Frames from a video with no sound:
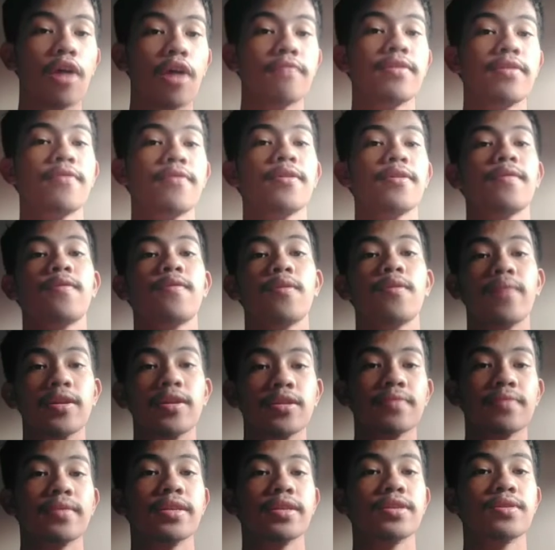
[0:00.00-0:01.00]
of the
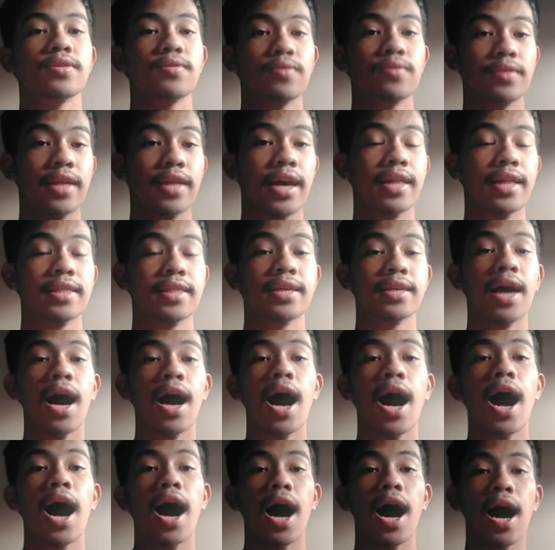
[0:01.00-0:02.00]
performance of the student
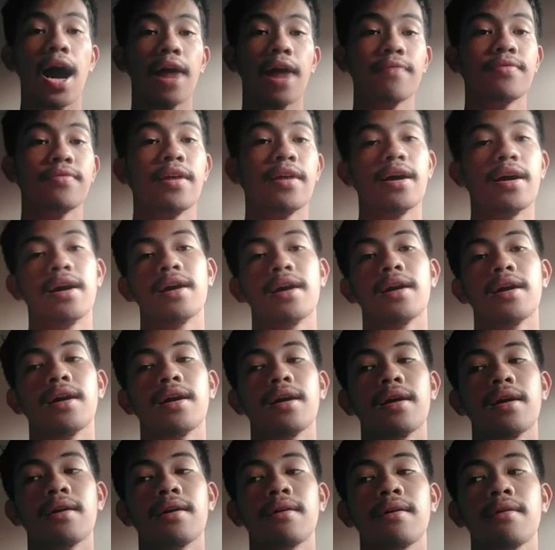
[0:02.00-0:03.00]
have
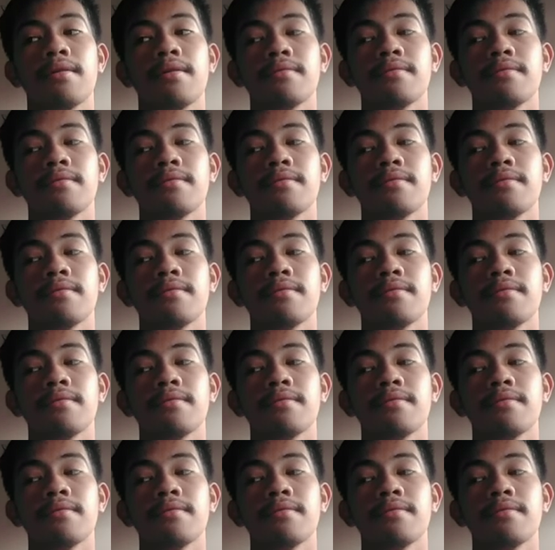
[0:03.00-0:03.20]
the